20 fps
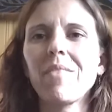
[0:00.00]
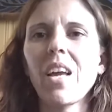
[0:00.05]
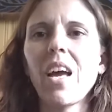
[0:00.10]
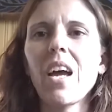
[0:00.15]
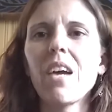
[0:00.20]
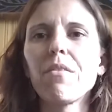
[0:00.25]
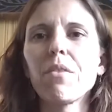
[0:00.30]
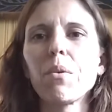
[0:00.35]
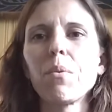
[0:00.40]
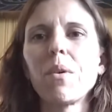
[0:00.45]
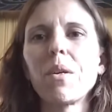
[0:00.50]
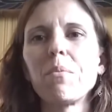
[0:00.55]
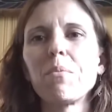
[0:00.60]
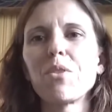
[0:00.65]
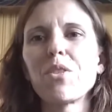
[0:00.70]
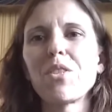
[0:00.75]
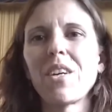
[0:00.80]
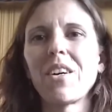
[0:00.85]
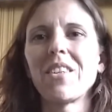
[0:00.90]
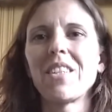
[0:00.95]
Hi everyone,
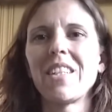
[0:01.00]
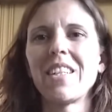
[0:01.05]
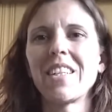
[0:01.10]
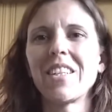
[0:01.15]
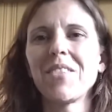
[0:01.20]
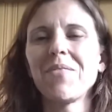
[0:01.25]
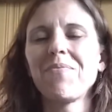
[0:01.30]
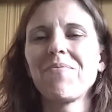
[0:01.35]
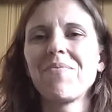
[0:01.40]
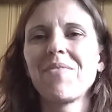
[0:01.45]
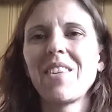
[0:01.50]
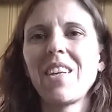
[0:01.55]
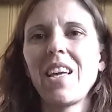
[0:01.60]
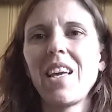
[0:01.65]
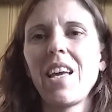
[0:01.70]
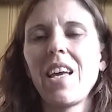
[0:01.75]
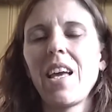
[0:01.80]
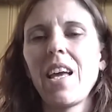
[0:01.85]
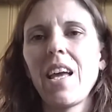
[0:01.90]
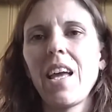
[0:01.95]
Michelle here.
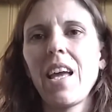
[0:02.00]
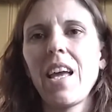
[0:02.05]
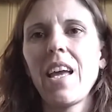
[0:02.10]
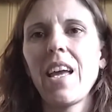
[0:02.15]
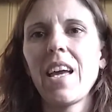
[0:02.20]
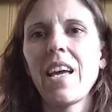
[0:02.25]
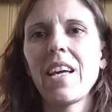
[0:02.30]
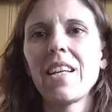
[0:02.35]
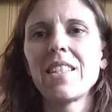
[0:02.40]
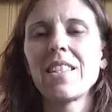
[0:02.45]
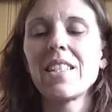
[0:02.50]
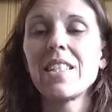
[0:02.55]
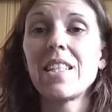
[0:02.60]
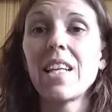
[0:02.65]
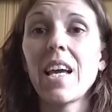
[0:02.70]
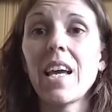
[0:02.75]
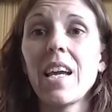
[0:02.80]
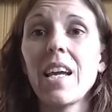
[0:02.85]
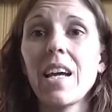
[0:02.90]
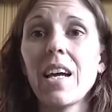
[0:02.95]
And
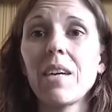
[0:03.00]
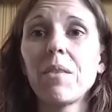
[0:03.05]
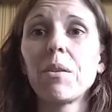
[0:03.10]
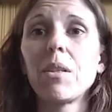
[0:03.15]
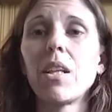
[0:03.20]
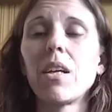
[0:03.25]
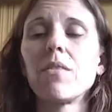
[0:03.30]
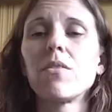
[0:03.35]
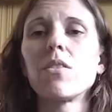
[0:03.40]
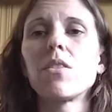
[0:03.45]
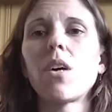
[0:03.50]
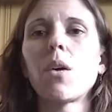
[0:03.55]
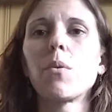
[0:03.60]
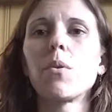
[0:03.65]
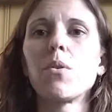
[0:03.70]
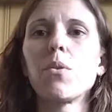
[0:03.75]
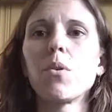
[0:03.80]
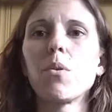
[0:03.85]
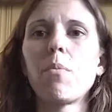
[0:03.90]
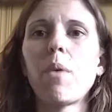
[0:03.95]
today I would love to talk
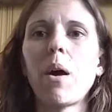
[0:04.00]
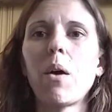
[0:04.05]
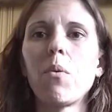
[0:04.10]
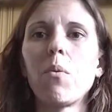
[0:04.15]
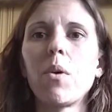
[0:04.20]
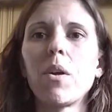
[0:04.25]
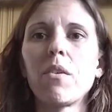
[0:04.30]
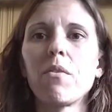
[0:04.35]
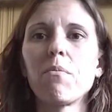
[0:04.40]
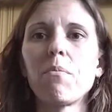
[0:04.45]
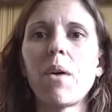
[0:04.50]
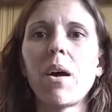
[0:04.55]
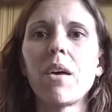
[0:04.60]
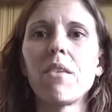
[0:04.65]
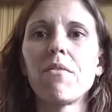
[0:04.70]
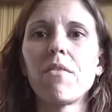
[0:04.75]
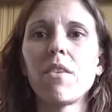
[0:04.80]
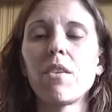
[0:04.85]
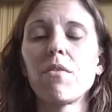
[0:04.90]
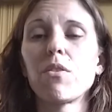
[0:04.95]
with you about one of my
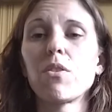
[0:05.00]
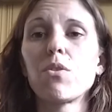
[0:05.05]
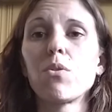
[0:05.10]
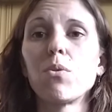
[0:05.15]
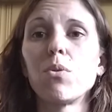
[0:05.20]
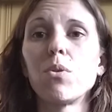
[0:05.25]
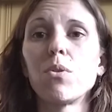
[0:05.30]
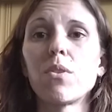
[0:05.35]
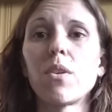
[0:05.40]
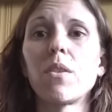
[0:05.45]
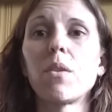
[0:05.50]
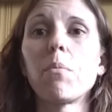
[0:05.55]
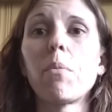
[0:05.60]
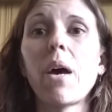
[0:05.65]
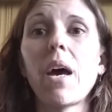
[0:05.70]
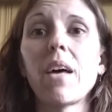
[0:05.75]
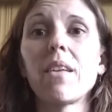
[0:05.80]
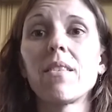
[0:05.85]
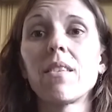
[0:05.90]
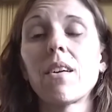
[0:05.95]
favorite tools on the
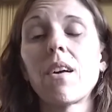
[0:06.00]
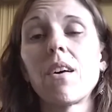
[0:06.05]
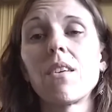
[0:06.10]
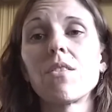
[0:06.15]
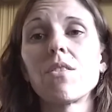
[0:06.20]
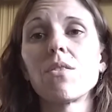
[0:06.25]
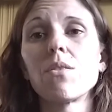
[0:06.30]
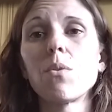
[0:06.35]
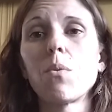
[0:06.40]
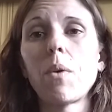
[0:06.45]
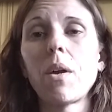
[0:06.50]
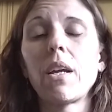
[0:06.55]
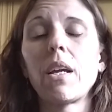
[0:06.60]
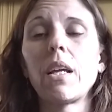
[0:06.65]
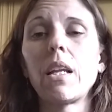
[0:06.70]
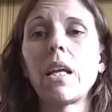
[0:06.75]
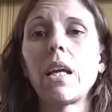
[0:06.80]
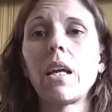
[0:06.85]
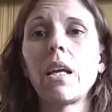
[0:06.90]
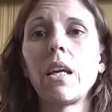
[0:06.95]
path to conscious
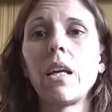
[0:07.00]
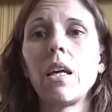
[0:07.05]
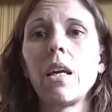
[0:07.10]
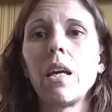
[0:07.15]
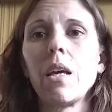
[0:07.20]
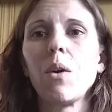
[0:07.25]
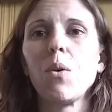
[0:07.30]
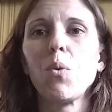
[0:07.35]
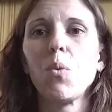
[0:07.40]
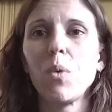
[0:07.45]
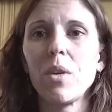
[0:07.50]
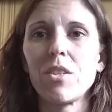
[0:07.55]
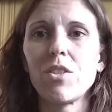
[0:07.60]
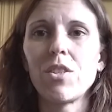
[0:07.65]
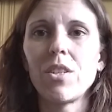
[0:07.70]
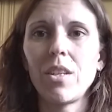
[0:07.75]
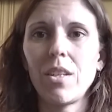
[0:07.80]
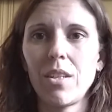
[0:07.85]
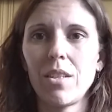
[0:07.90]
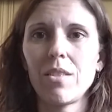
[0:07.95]
awakening,
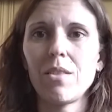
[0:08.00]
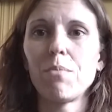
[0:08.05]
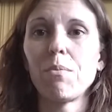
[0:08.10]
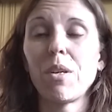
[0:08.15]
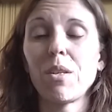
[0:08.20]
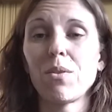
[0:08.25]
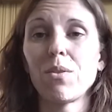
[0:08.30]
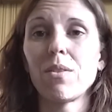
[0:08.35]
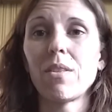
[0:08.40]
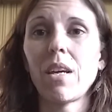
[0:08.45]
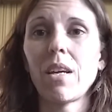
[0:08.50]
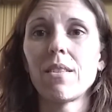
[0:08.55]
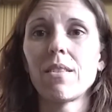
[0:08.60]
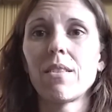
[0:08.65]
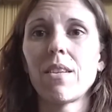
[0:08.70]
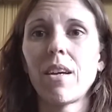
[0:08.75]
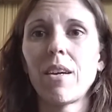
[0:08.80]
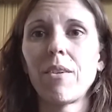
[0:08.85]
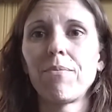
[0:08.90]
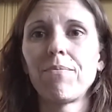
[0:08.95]
which is muscle
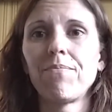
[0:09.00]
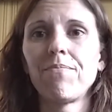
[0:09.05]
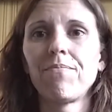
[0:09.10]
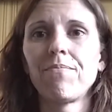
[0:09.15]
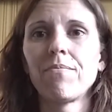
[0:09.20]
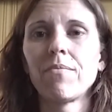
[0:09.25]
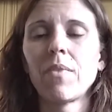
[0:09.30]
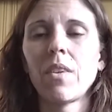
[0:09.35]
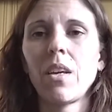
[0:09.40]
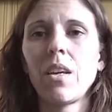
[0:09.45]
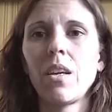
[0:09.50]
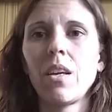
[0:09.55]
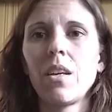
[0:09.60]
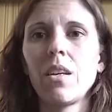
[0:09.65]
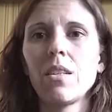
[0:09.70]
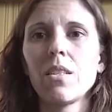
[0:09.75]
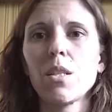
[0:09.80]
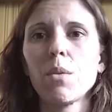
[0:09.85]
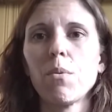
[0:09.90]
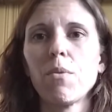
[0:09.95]
testing.
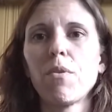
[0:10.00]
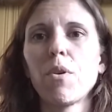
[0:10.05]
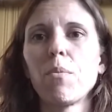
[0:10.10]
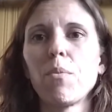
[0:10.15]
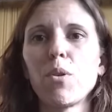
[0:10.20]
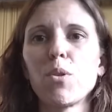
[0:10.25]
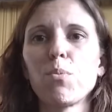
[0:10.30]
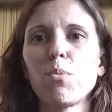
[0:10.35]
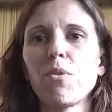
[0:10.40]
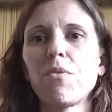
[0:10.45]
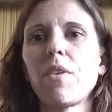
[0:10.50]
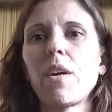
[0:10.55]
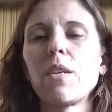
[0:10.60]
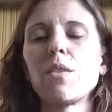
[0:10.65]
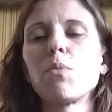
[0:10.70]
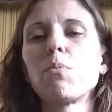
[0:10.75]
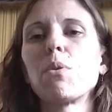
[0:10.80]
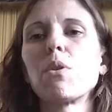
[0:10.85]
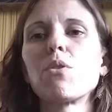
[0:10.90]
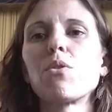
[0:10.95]
Some of our most
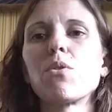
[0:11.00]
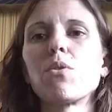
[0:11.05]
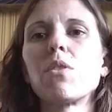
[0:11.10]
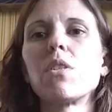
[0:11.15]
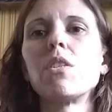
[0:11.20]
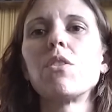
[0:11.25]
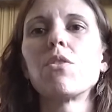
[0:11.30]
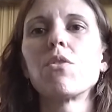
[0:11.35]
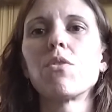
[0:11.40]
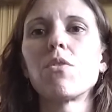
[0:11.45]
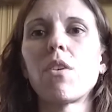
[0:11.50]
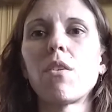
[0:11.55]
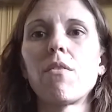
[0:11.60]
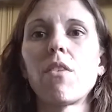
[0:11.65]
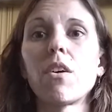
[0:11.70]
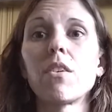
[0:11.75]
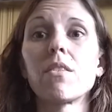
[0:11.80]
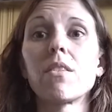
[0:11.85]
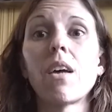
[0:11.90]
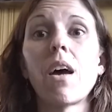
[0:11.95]
profound spiritual teachers of
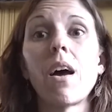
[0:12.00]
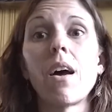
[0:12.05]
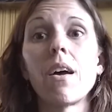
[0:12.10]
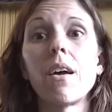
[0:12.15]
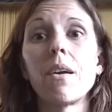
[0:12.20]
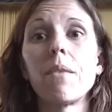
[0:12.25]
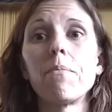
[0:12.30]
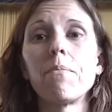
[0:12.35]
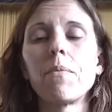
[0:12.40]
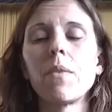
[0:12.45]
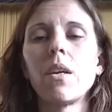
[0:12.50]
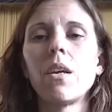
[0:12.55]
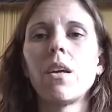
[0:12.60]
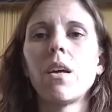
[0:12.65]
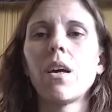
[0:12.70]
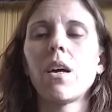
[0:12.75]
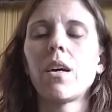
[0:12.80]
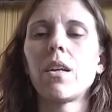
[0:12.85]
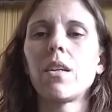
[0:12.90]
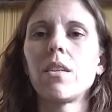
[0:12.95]
our time,
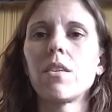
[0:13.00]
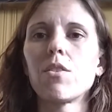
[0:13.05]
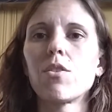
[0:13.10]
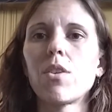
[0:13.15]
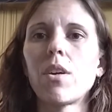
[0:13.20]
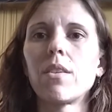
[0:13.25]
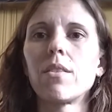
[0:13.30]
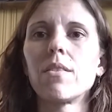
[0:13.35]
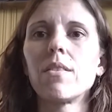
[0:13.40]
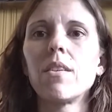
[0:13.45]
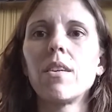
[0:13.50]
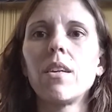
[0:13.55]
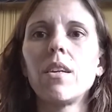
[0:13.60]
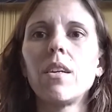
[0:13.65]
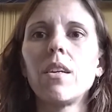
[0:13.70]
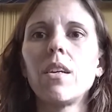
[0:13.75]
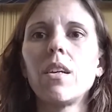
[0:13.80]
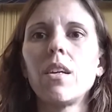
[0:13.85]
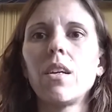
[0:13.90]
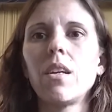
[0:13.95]

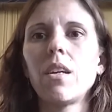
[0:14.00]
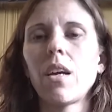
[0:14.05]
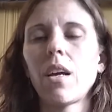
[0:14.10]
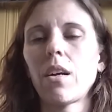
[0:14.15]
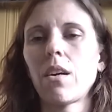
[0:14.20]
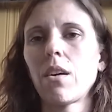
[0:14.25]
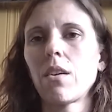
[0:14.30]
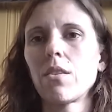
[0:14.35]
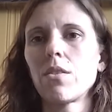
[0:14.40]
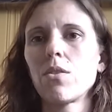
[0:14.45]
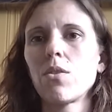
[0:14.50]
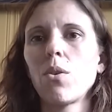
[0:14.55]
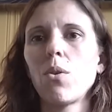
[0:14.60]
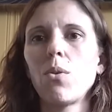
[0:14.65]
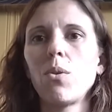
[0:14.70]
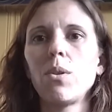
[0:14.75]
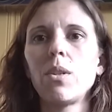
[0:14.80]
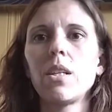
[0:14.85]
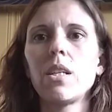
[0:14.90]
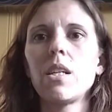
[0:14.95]
Adyashanti, Eckhart
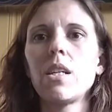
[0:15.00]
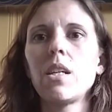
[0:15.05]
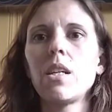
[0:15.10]
Tolle,